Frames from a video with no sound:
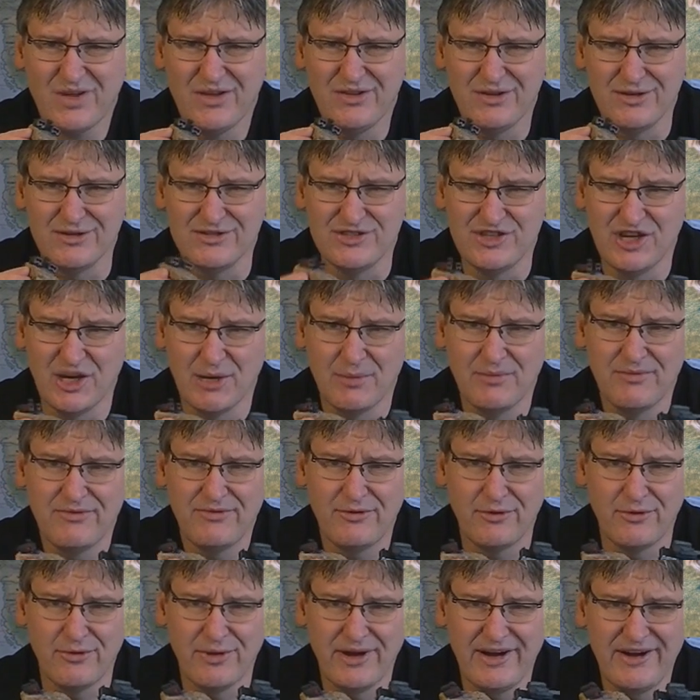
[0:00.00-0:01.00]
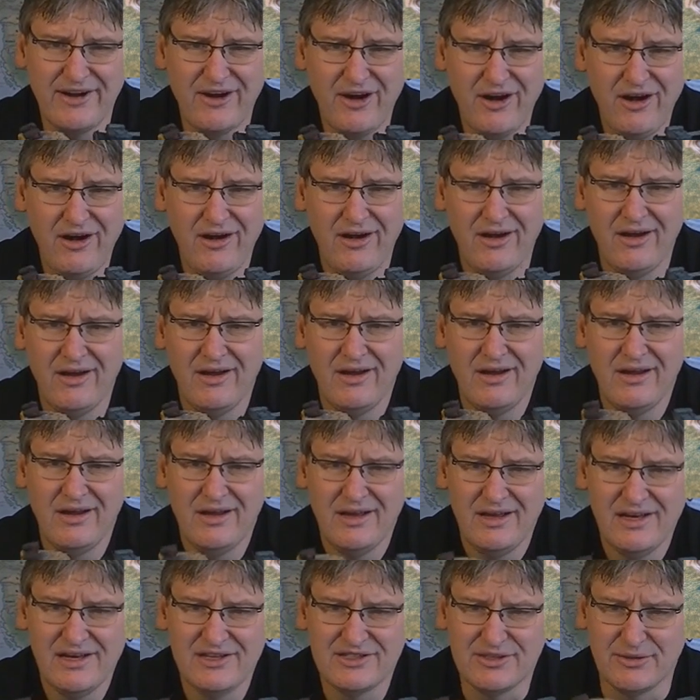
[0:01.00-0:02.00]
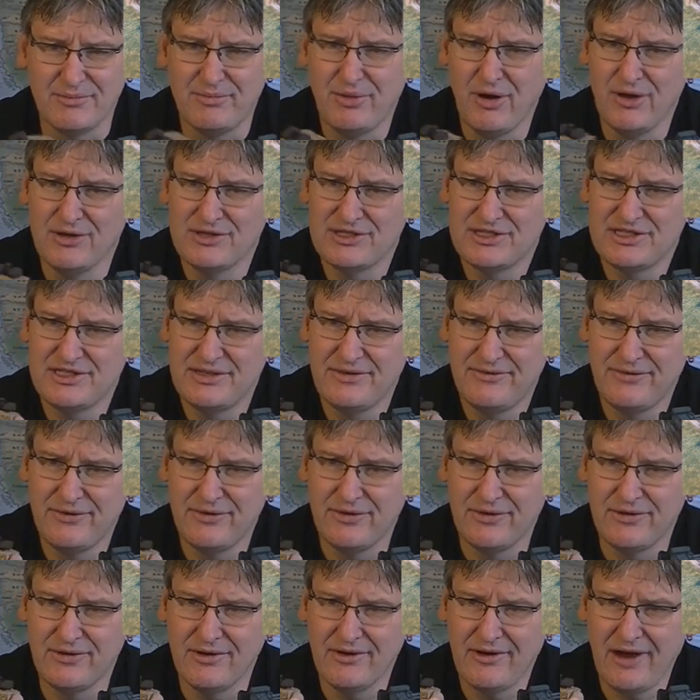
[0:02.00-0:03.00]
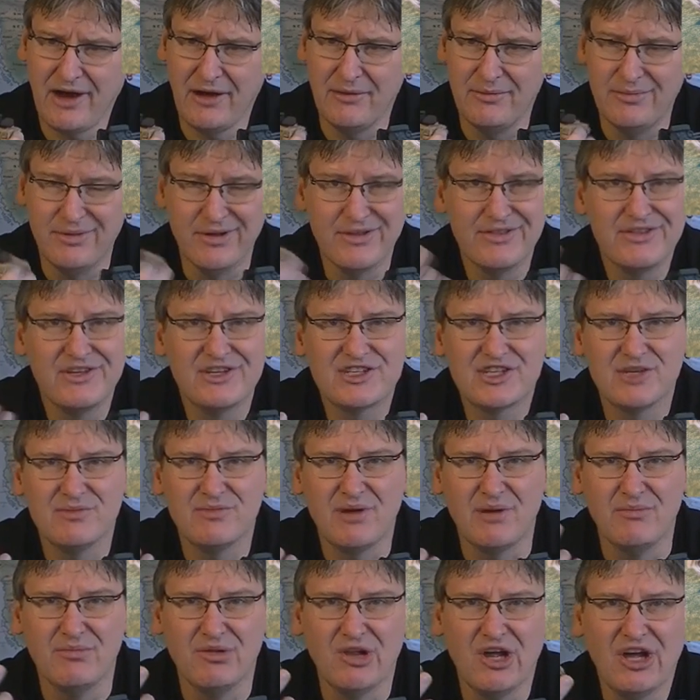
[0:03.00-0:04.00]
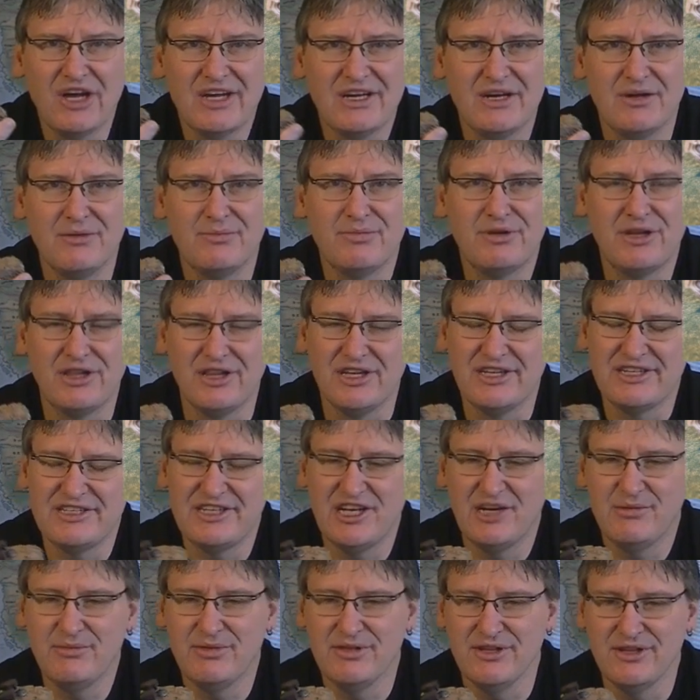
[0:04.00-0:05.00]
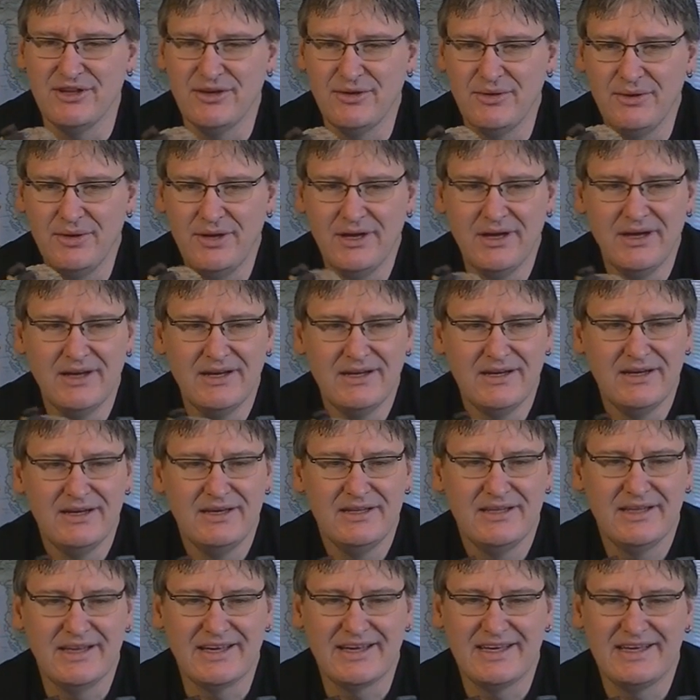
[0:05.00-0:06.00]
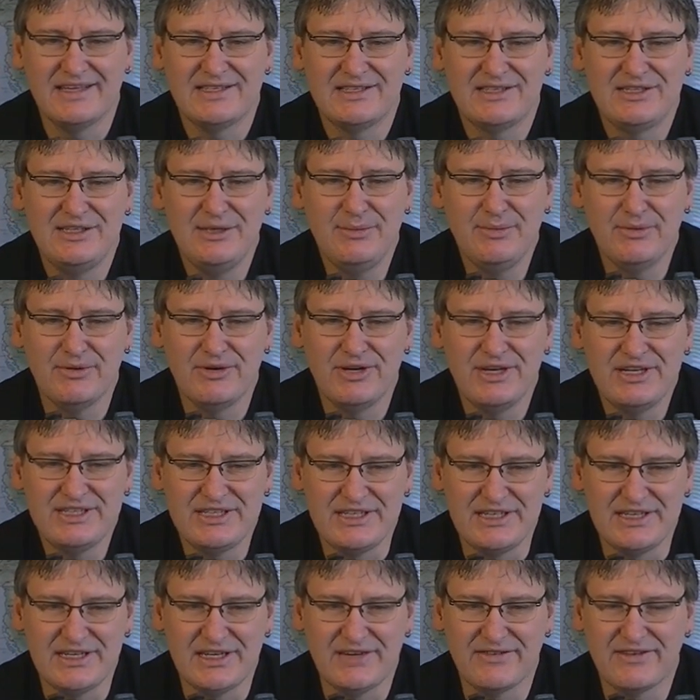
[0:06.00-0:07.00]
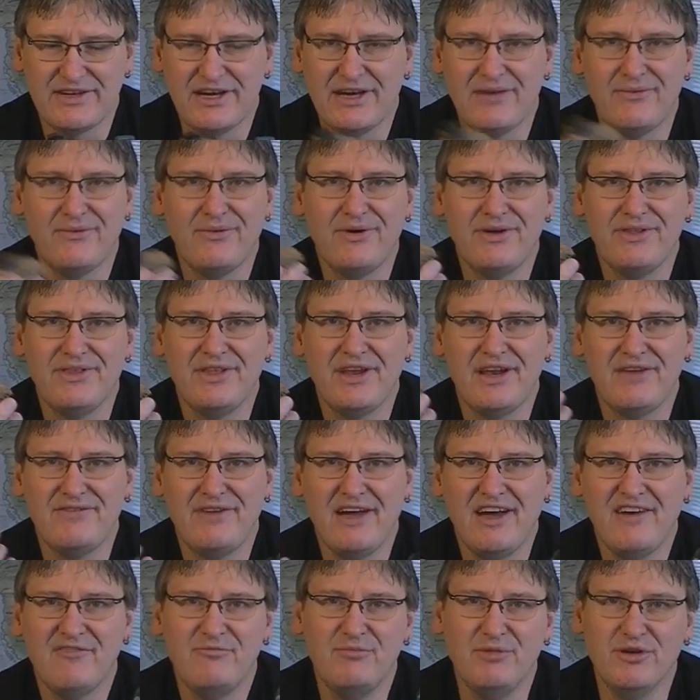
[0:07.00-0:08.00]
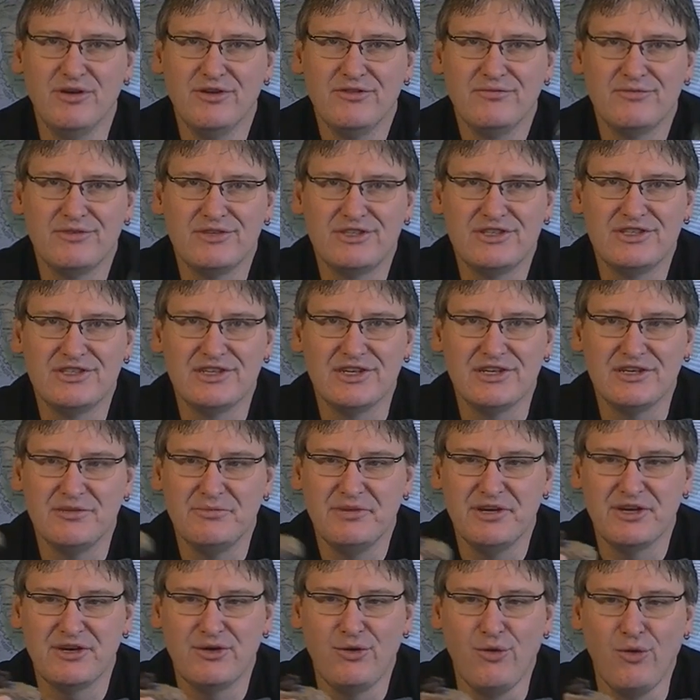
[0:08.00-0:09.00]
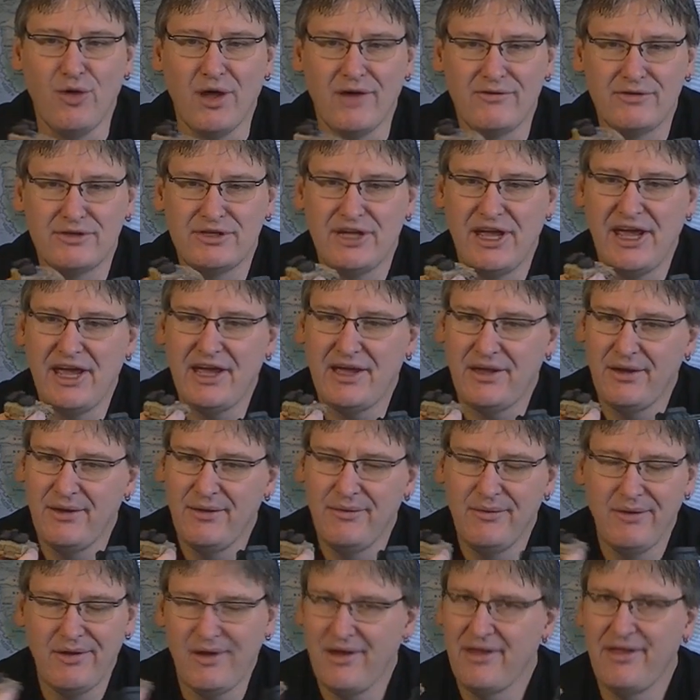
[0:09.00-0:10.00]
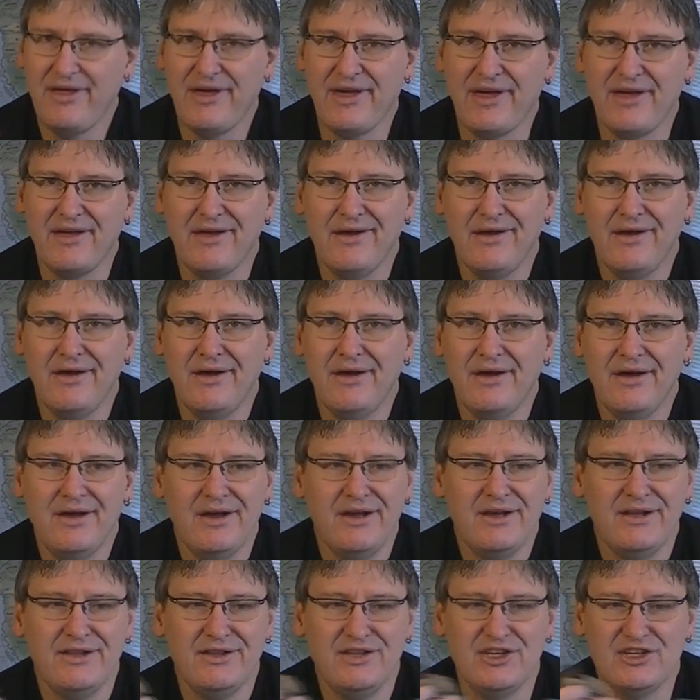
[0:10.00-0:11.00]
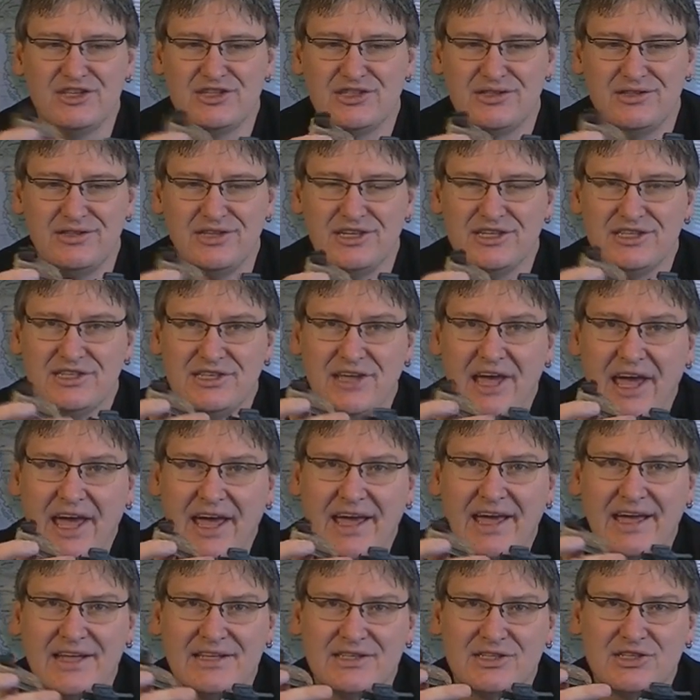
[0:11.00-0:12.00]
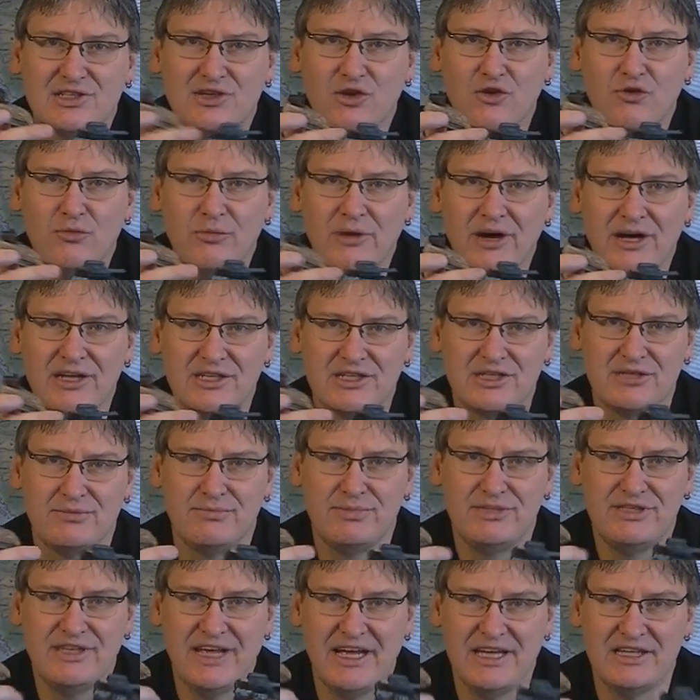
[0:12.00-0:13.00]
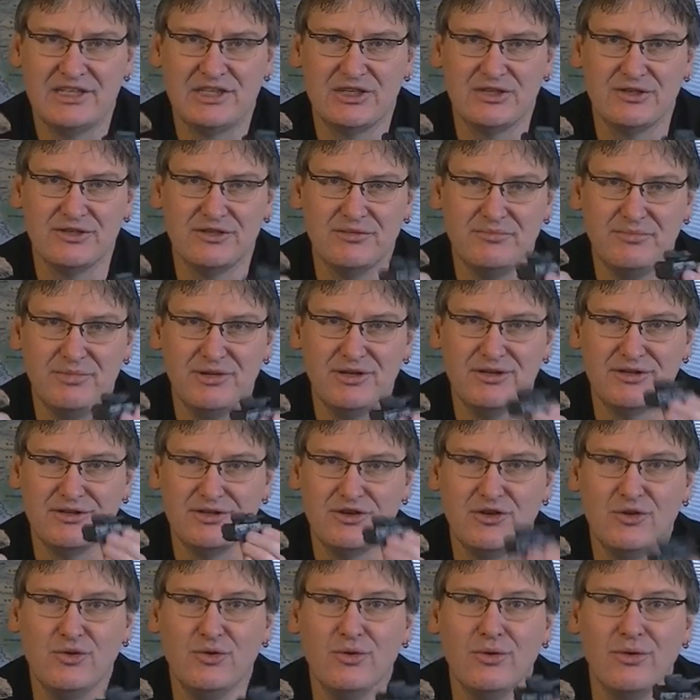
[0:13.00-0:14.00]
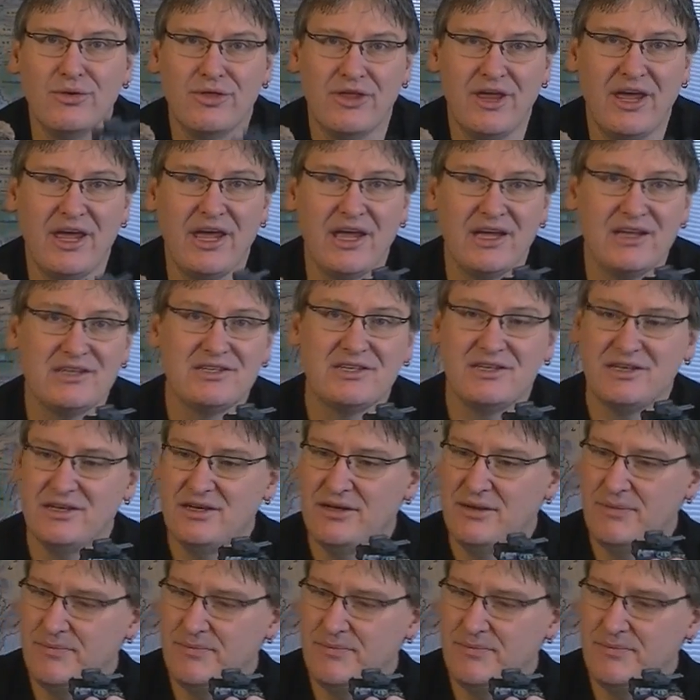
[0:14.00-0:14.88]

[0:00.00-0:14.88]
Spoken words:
A little gem for radar. There's a post for how I built this on my blog. I'll put a link down below. Like, it's super easy. And I've got one that I've half built, which is going to be a cool hover tank. Like, this tank had so much potential to build cool things.